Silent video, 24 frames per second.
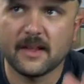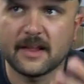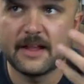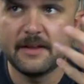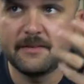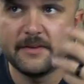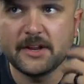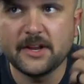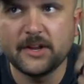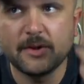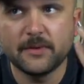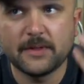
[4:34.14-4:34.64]

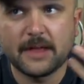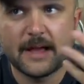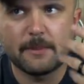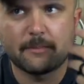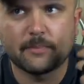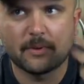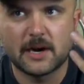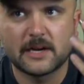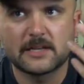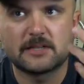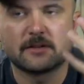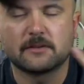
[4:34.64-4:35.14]
giving you that
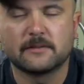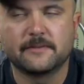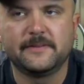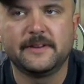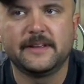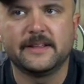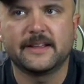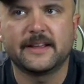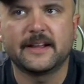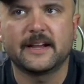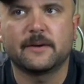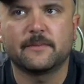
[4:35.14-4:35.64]
pretzel
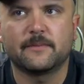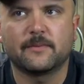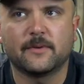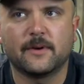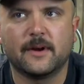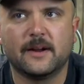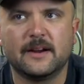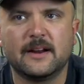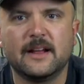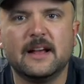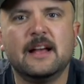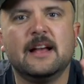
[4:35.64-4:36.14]
feeling up
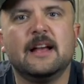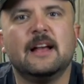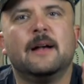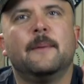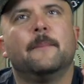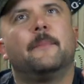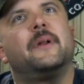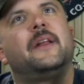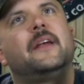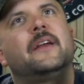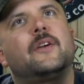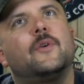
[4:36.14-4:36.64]
front,
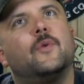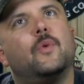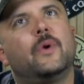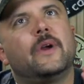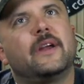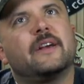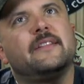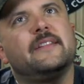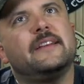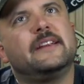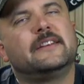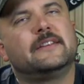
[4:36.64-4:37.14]
but it
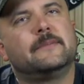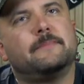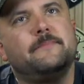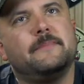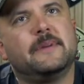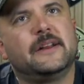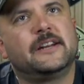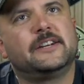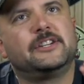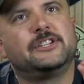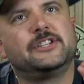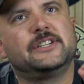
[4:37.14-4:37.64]
quickly
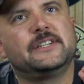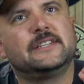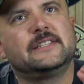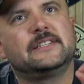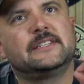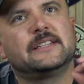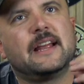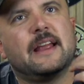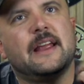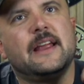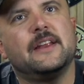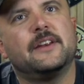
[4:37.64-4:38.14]

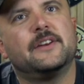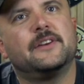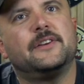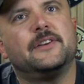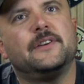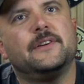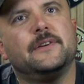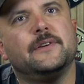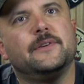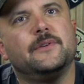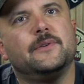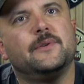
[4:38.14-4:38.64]
diminishes
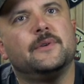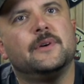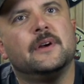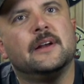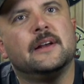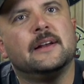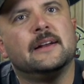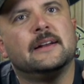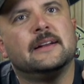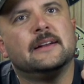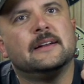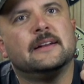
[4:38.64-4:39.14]
into
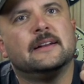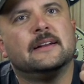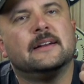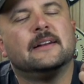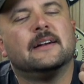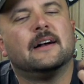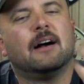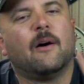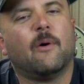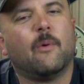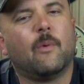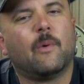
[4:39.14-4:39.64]

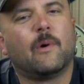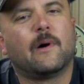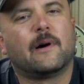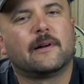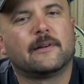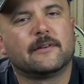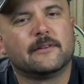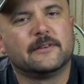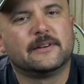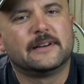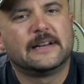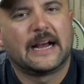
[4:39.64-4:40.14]
a
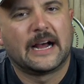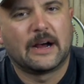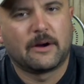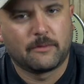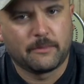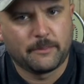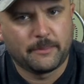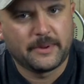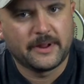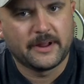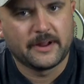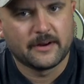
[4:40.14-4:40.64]
watered
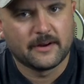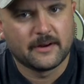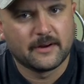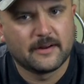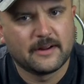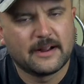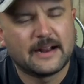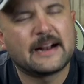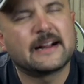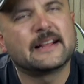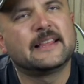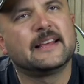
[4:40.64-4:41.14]
down
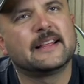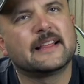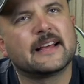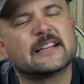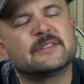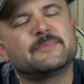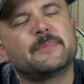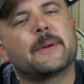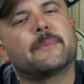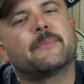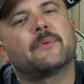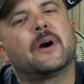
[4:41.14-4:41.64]
beer. And I think
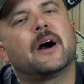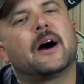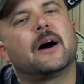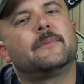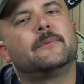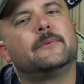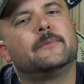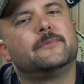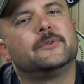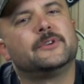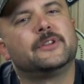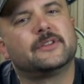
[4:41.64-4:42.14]
that's my
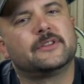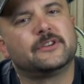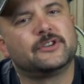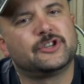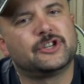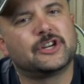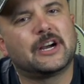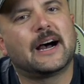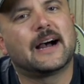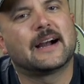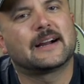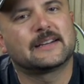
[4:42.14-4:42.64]
problem with the
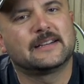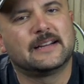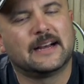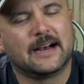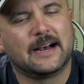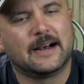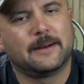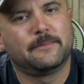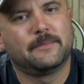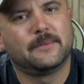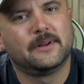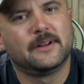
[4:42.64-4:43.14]
shock
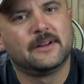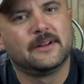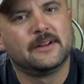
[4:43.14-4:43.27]
top